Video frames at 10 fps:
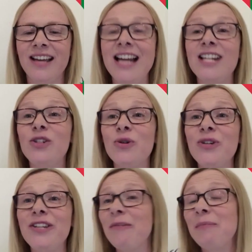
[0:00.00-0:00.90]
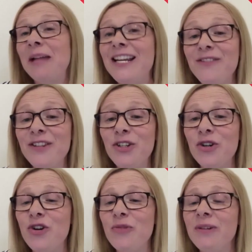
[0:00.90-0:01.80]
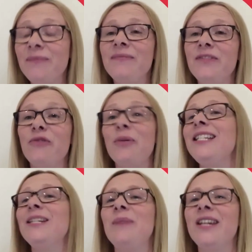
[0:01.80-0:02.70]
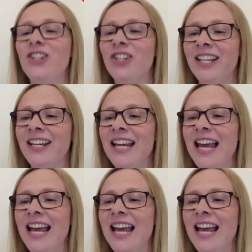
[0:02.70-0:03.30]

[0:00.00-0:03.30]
So you've applied for the job, you've waited patiently,